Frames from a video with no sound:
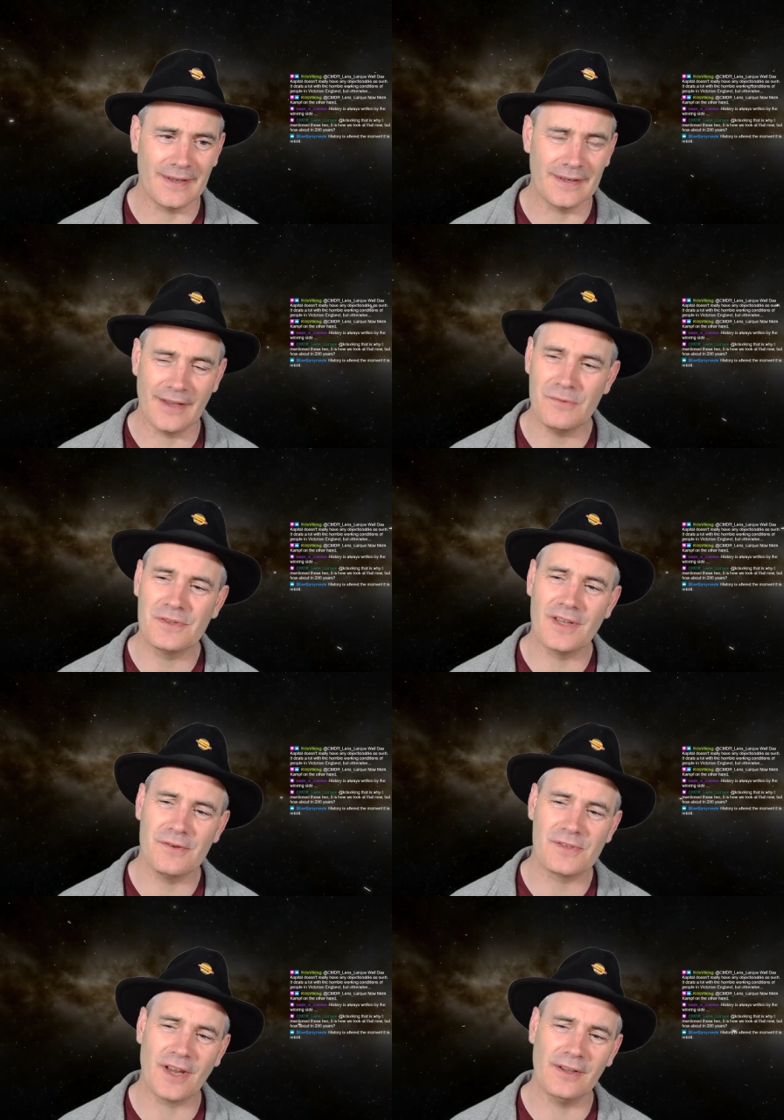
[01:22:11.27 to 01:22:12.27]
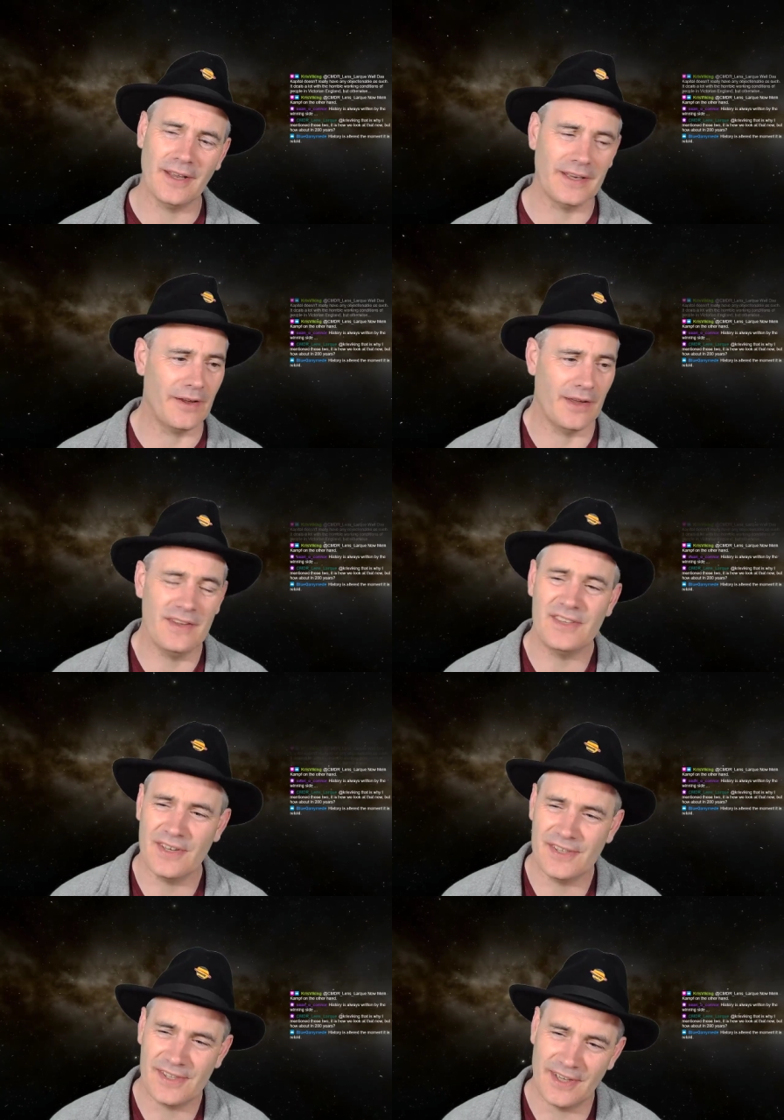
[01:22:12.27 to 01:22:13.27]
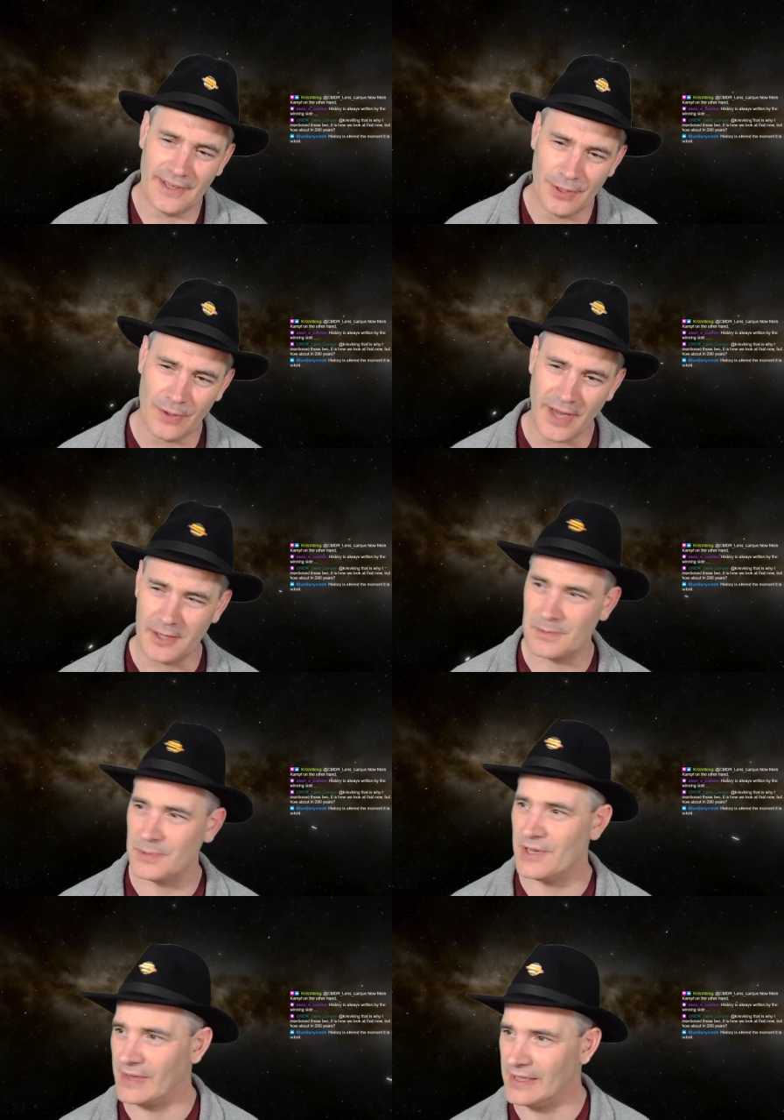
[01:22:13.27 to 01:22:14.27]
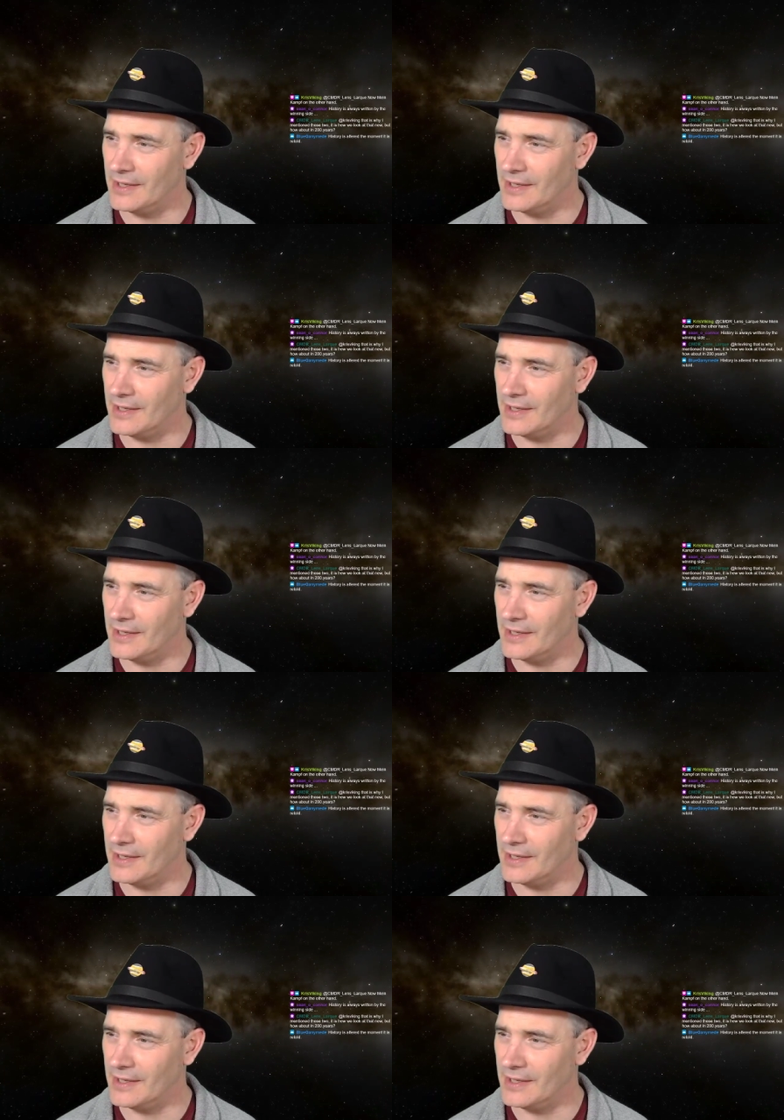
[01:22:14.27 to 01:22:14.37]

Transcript: those kind of, and this is in the UK specifically.